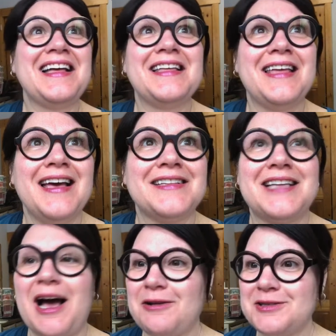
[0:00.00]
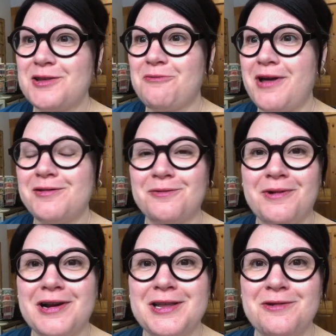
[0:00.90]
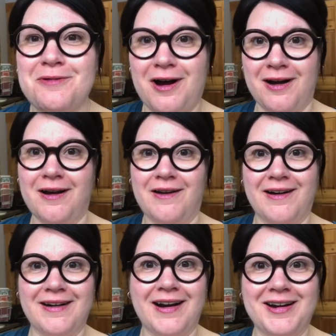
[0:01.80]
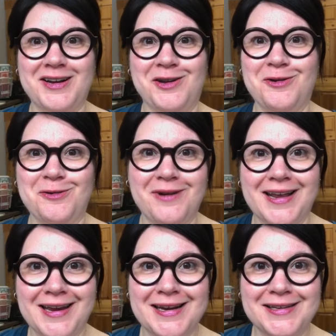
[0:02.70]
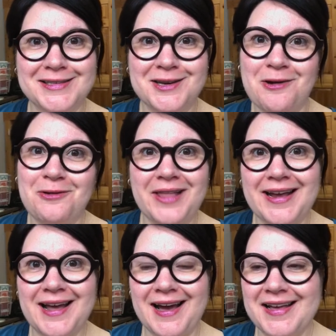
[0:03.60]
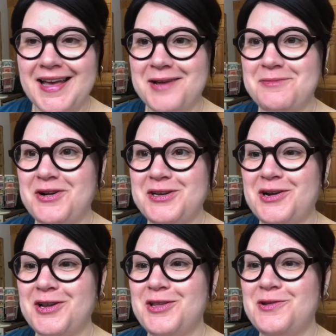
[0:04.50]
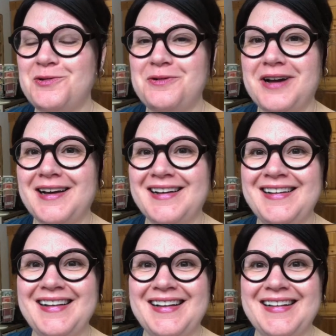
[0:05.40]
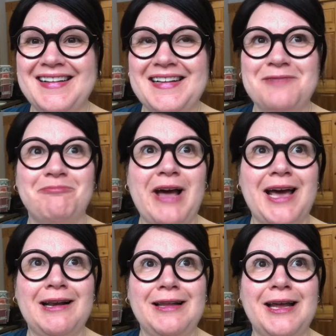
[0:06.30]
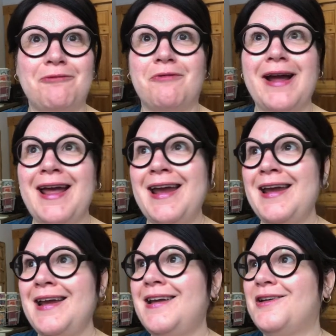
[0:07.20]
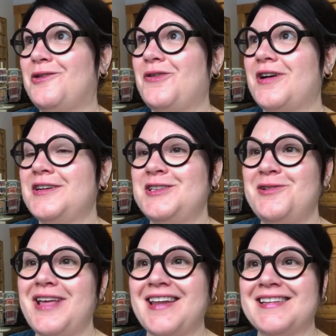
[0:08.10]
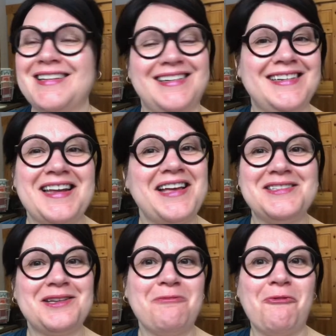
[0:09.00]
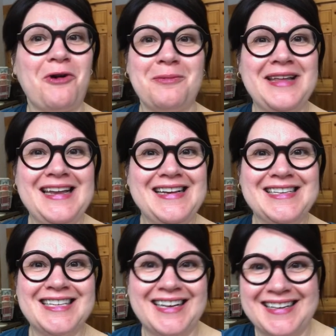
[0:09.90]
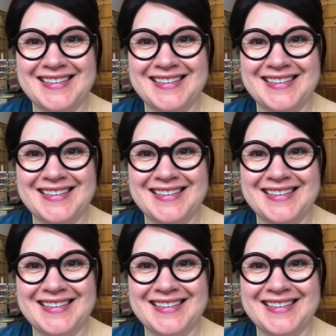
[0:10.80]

Yes, how's the weather where you are? Are you getting snow like I am, or are you battling rain, or do you get nice and warm heat?